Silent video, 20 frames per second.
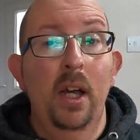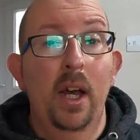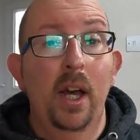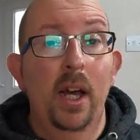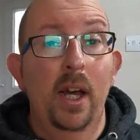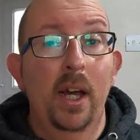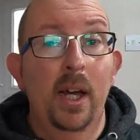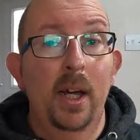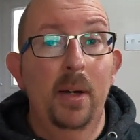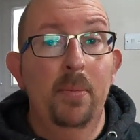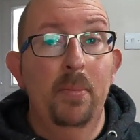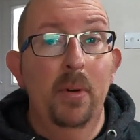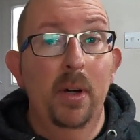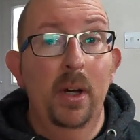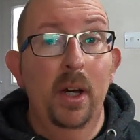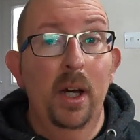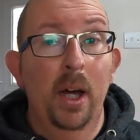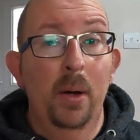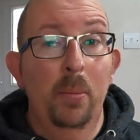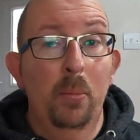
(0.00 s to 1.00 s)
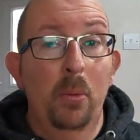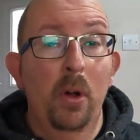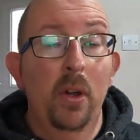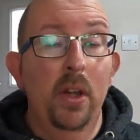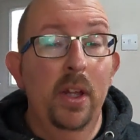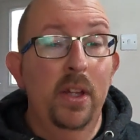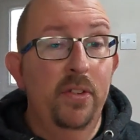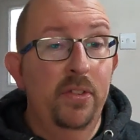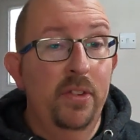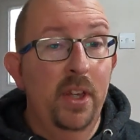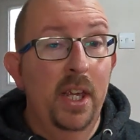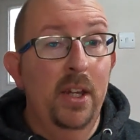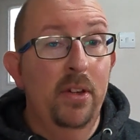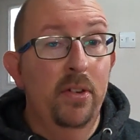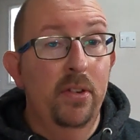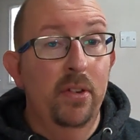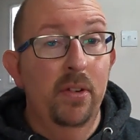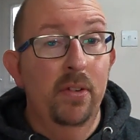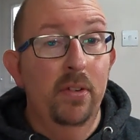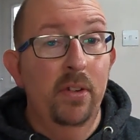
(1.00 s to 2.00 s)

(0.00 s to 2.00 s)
And what they did,